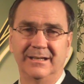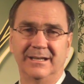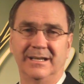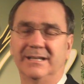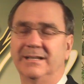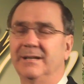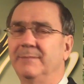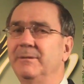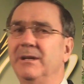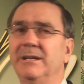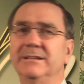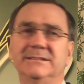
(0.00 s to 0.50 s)

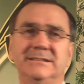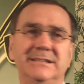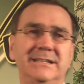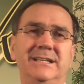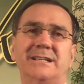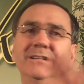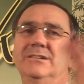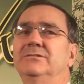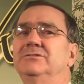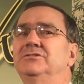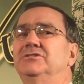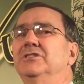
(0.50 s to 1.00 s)
And I'm not
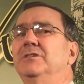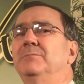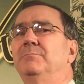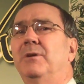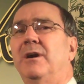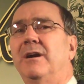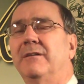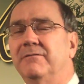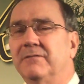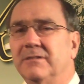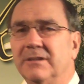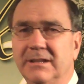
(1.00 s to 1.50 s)
saying go jump
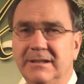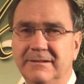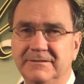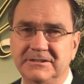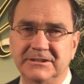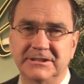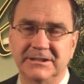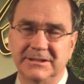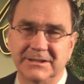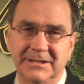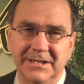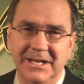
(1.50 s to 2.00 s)
off
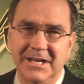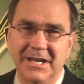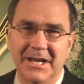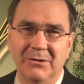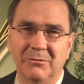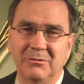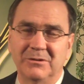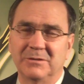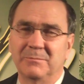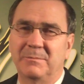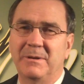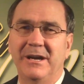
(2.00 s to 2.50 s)
cliffs
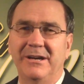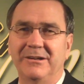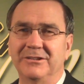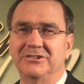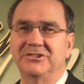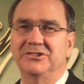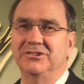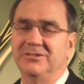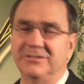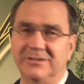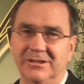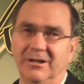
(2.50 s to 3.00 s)
with a
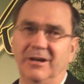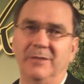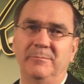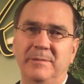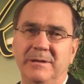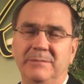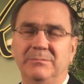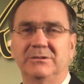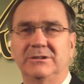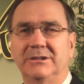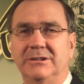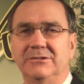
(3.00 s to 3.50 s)
parachute. There are
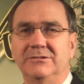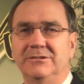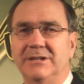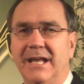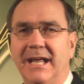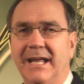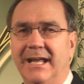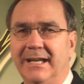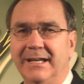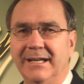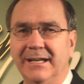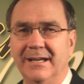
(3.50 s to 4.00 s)
people to do
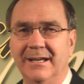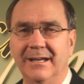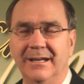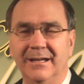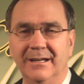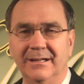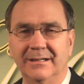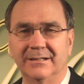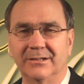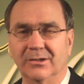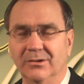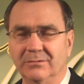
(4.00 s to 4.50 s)
that.
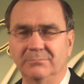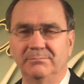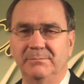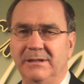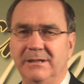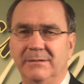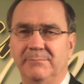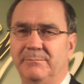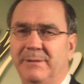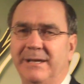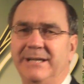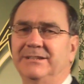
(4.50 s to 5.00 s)
Don't
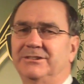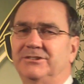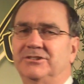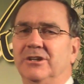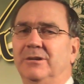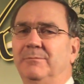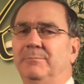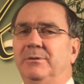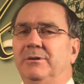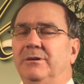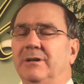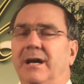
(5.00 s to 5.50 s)
be a base
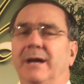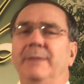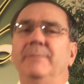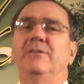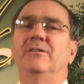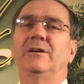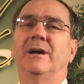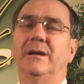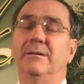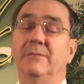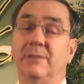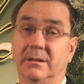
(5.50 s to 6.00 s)
jumper.
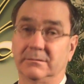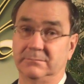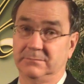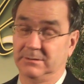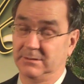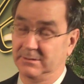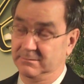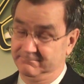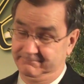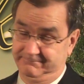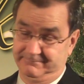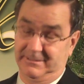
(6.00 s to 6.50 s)

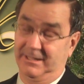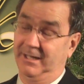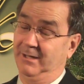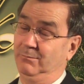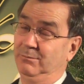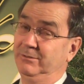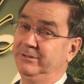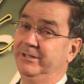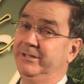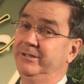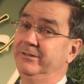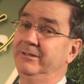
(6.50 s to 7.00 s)
I
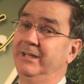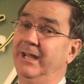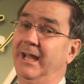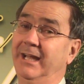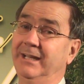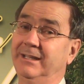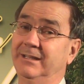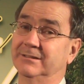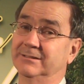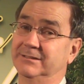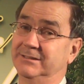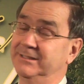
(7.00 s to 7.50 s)
wouldn't do
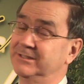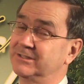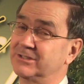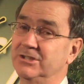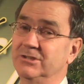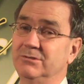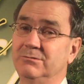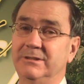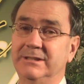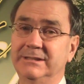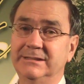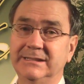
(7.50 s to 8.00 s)
that because it's
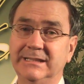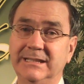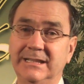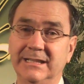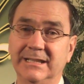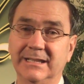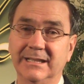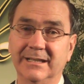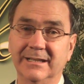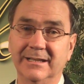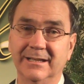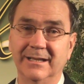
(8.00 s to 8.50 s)
too
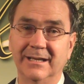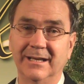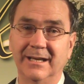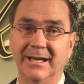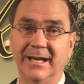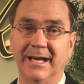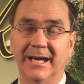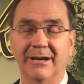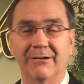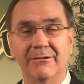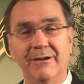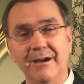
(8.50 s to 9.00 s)
risky.
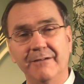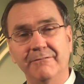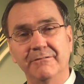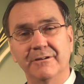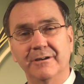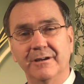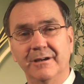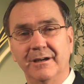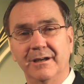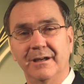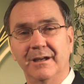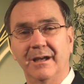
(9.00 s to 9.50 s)

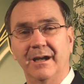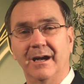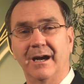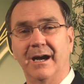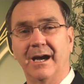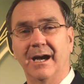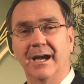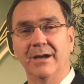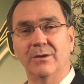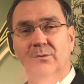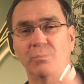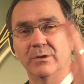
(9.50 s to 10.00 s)
However,
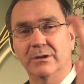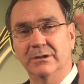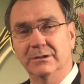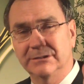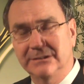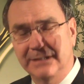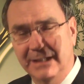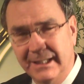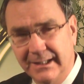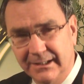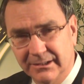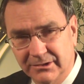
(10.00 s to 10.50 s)
I will
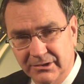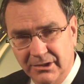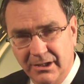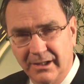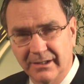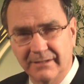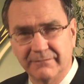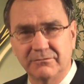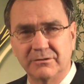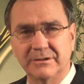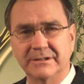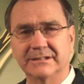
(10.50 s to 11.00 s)
take a
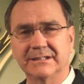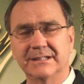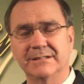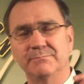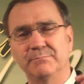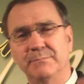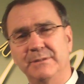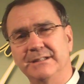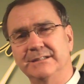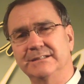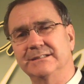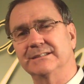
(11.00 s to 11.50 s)
lot of risk in
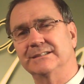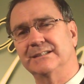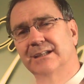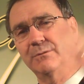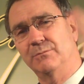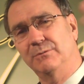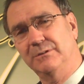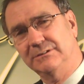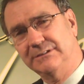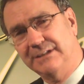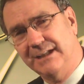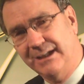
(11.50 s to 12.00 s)
business.
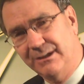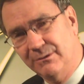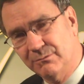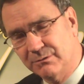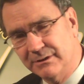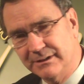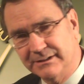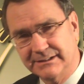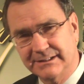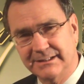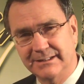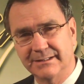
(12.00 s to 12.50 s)
I will take
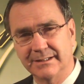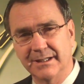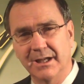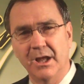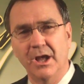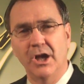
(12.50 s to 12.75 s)
risk in